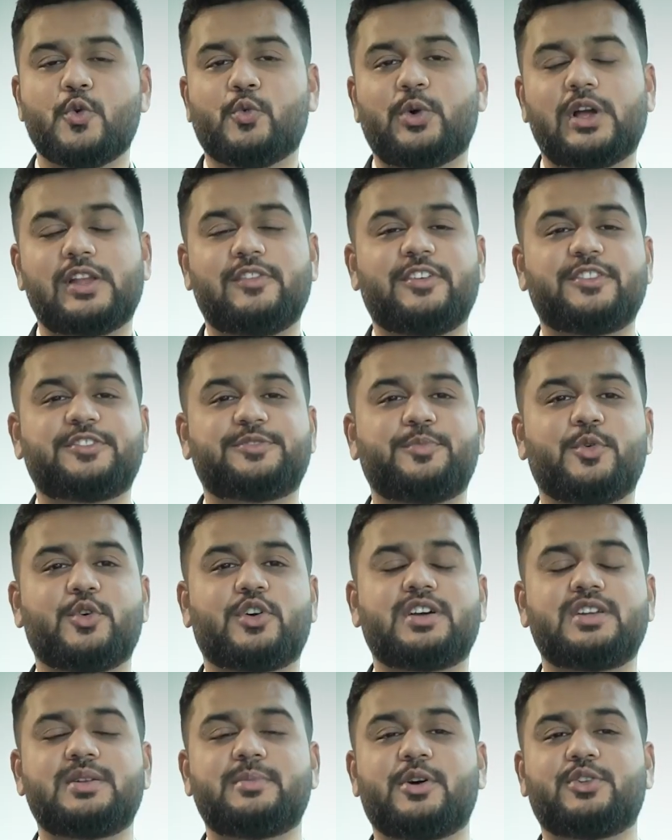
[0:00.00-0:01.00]
While we've
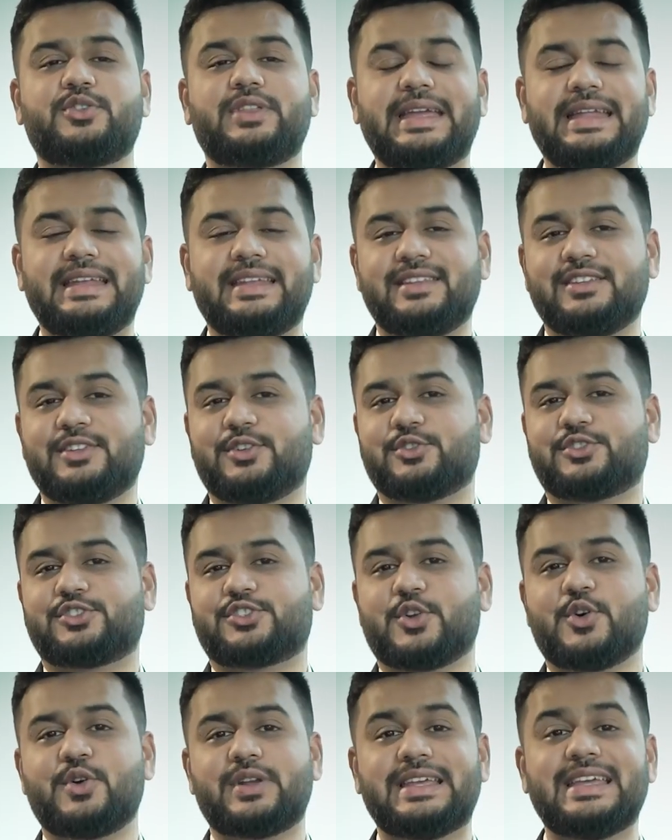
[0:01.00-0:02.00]
spoken about the Indian growth
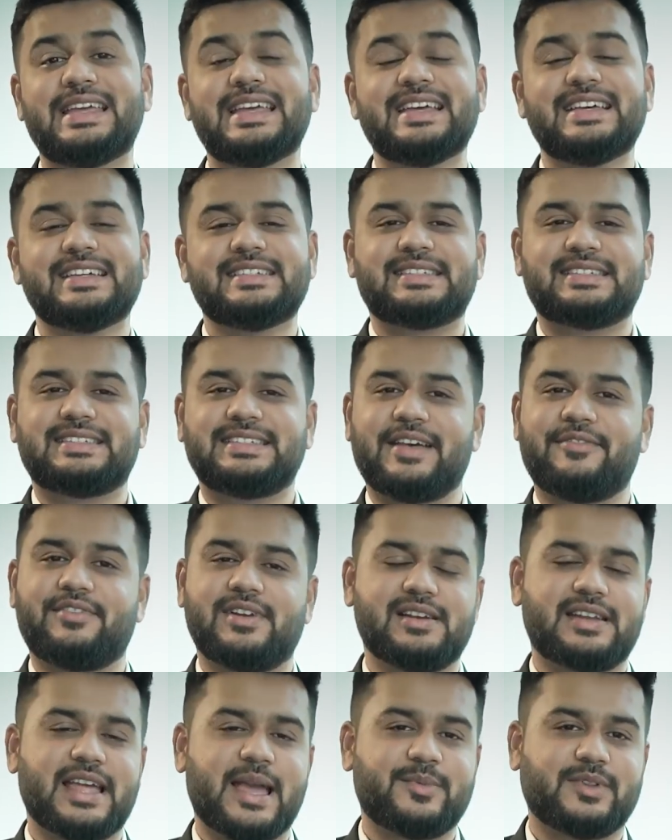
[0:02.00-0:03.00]
story
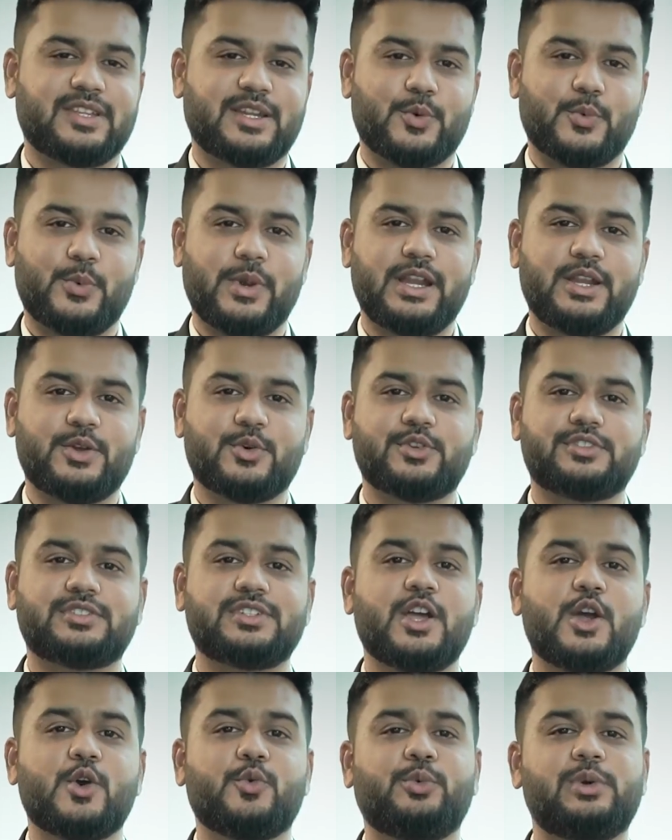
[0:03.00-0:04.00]
several times in our
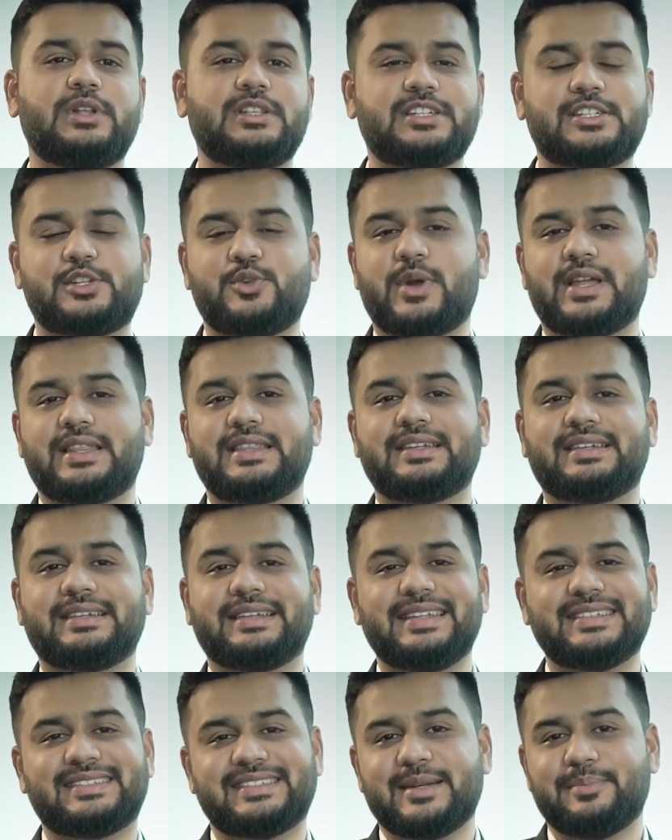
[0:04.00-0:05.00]
videos, we'll just look at the
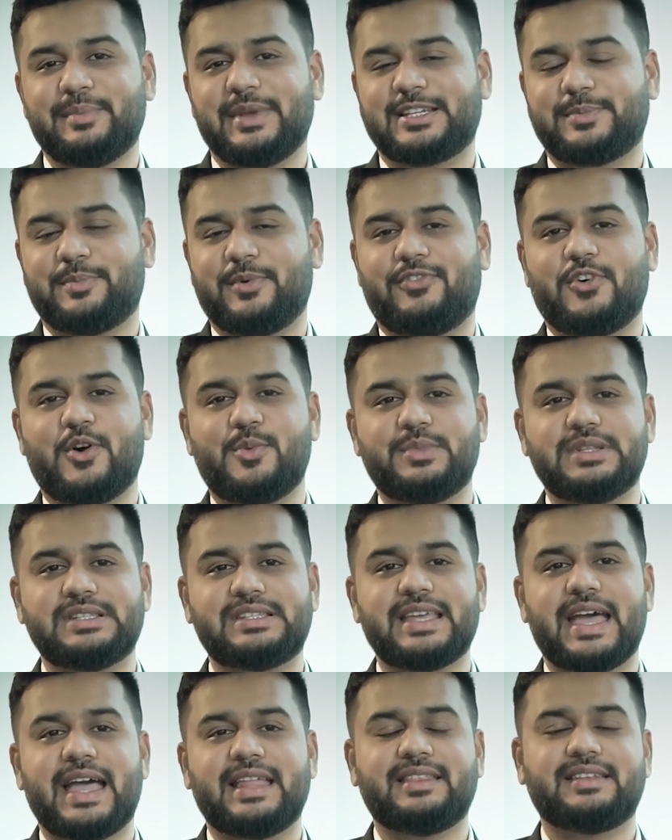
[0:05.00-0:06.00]
recent mixed
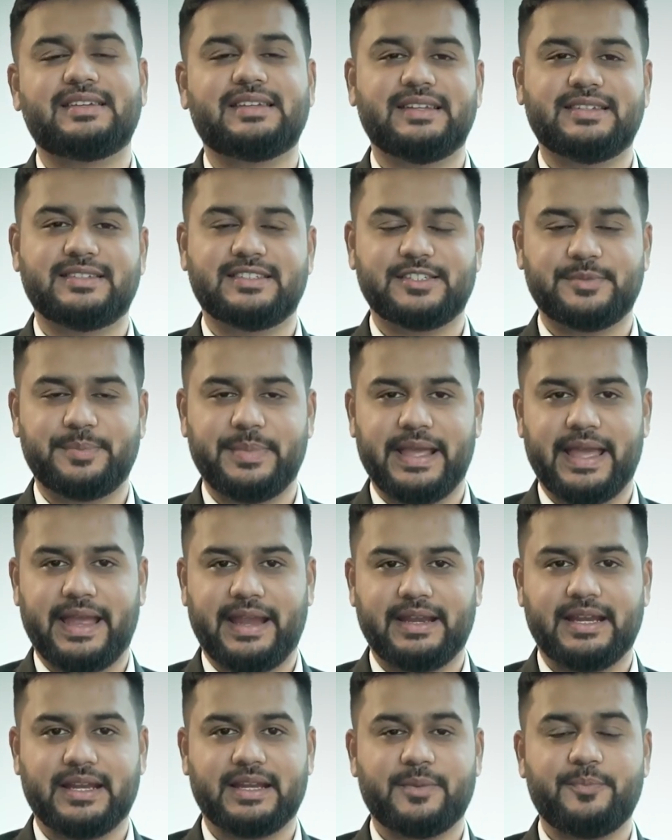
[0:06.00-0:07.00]
performance and the reasons
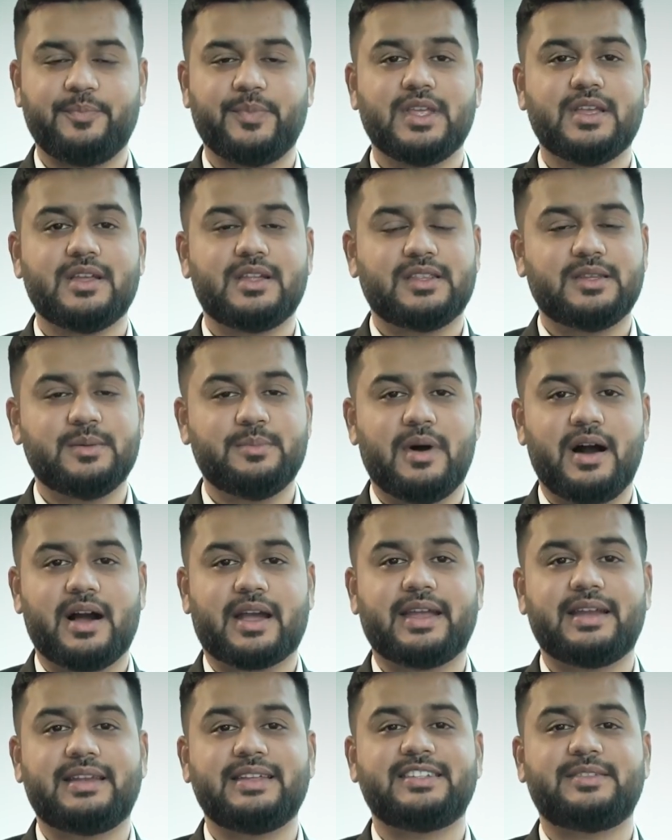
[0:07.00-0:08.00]
behind it the
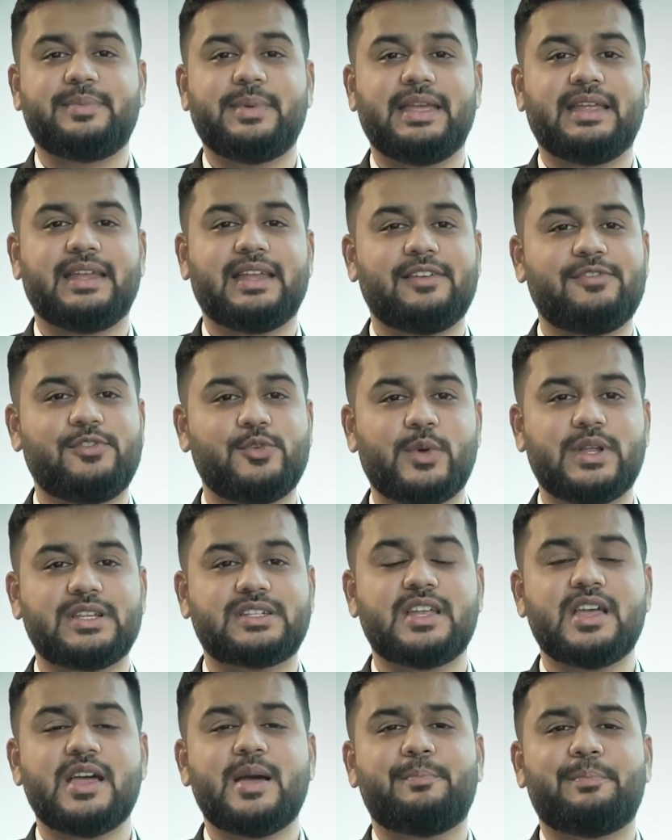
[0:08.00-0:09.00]
market is being
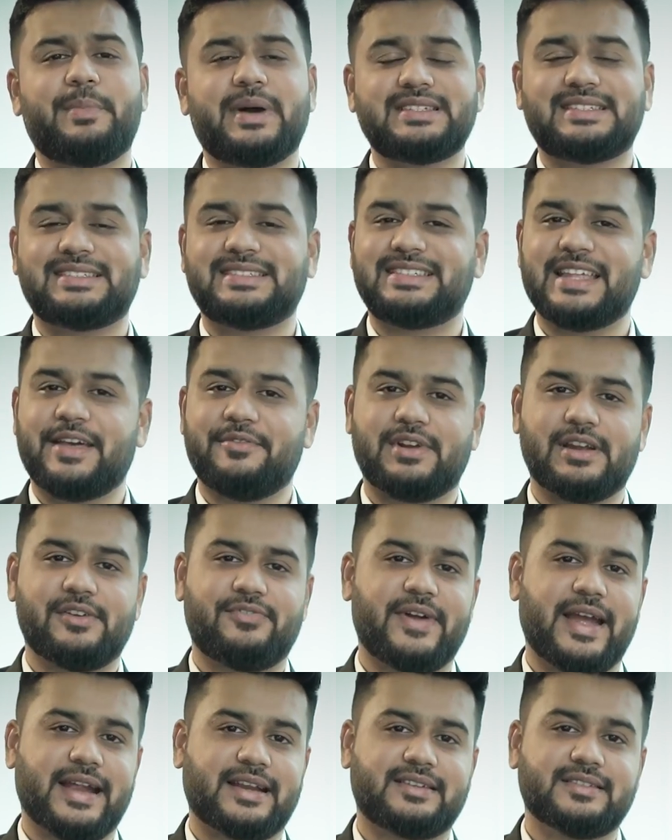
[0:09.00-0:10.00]
influenced by several
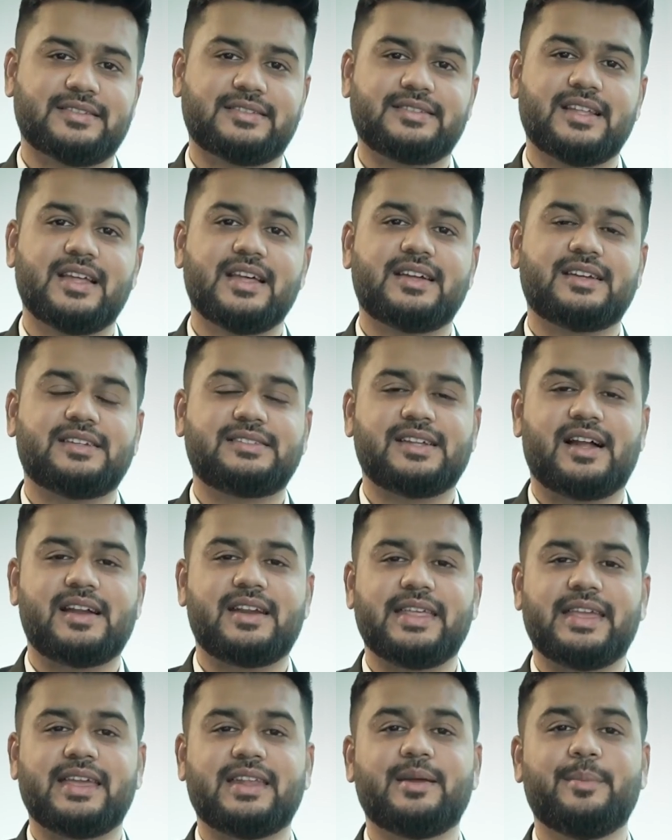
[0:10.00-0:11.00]
factors,
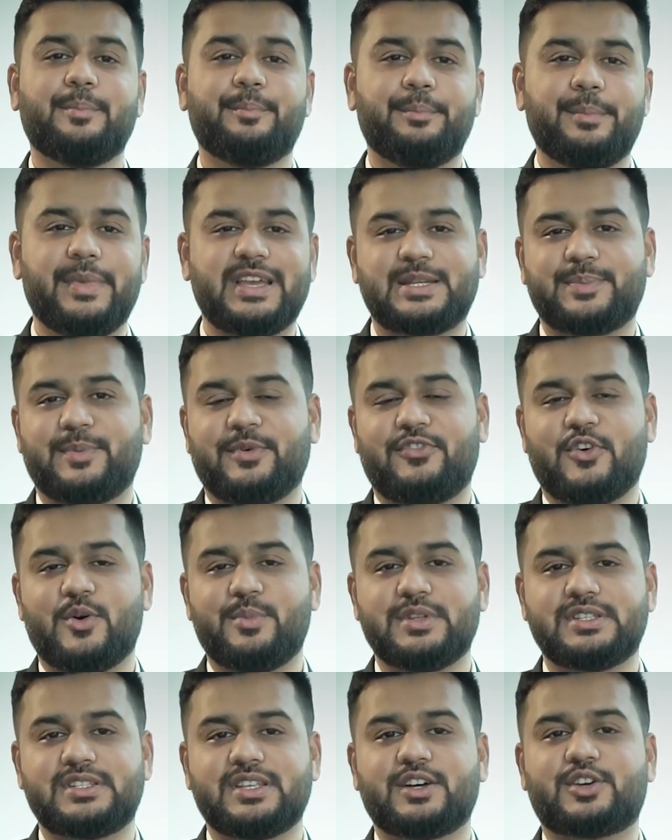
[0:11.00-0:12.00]
resulting in a mixed
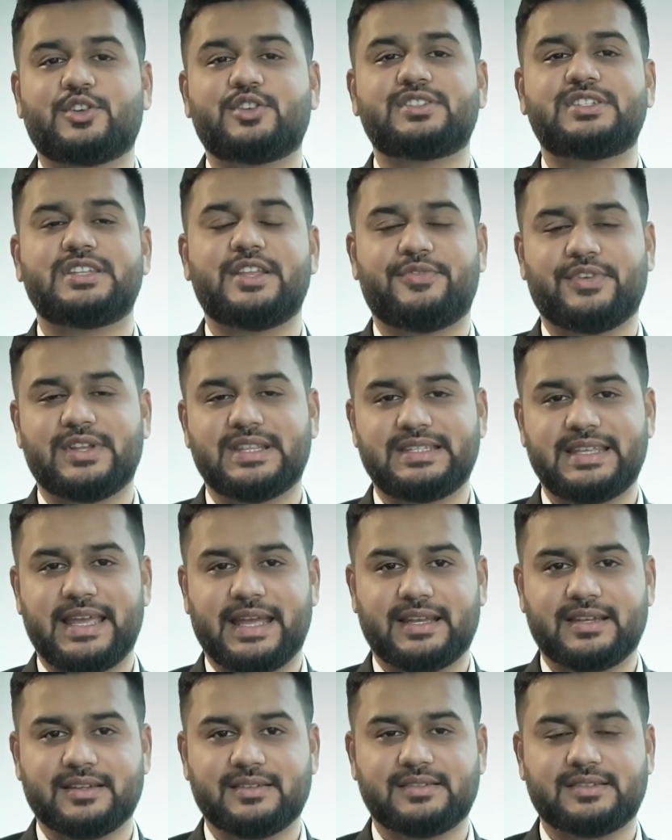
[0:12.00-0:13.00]
performance across different
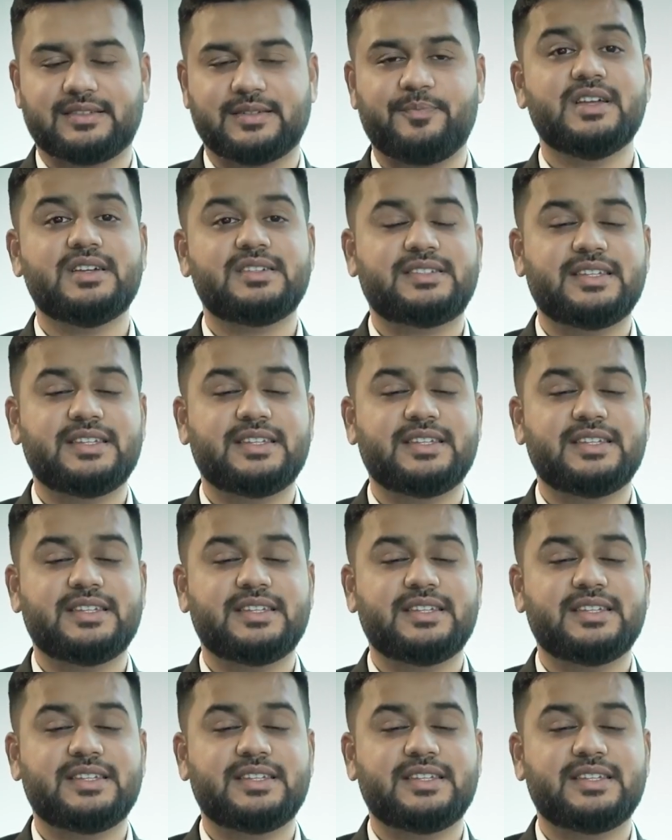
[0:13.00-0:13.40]
sectors.